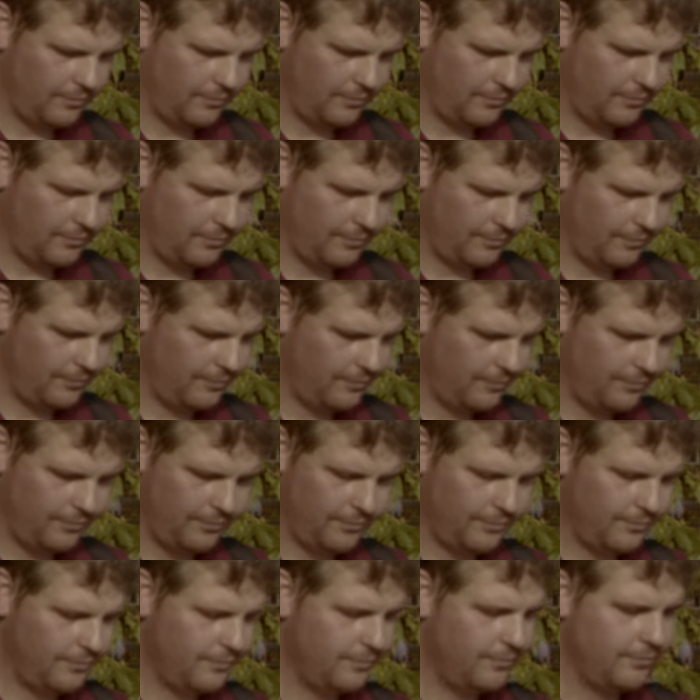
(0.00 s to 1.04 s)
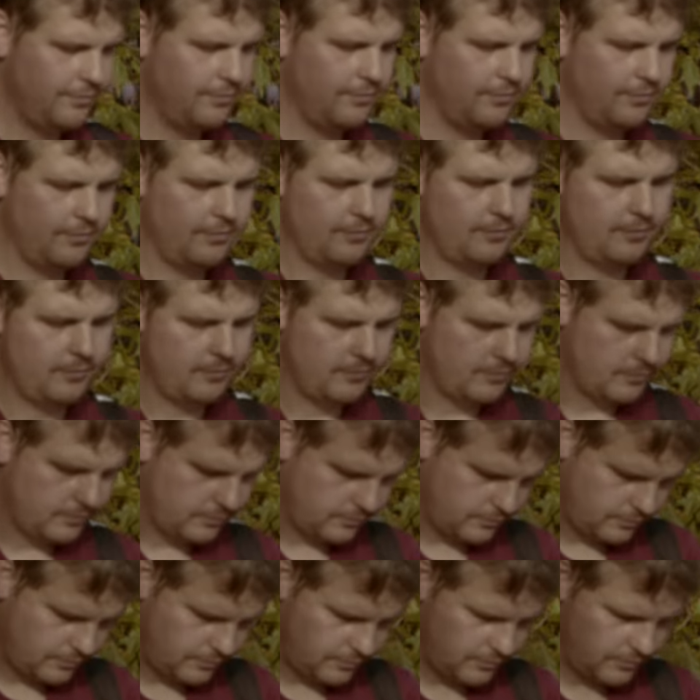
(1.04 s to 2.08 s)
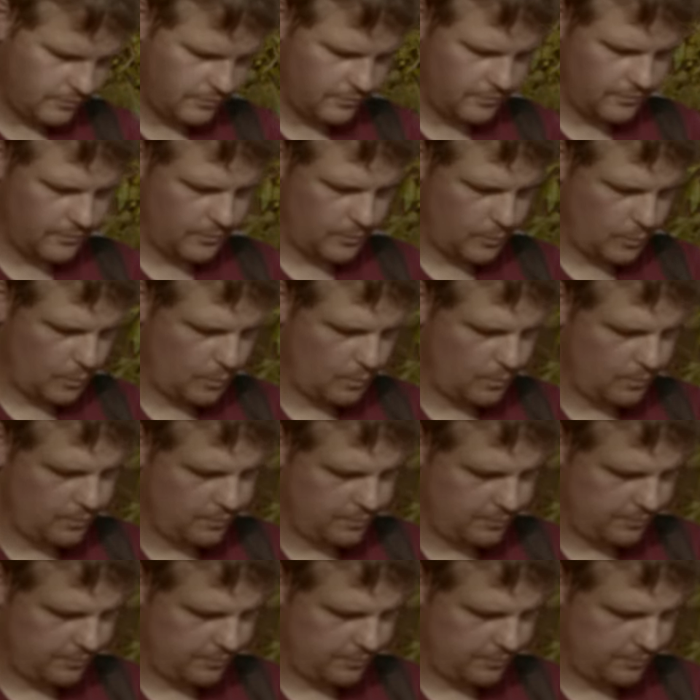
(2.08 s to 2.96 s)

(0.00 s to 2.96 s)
(not speaking)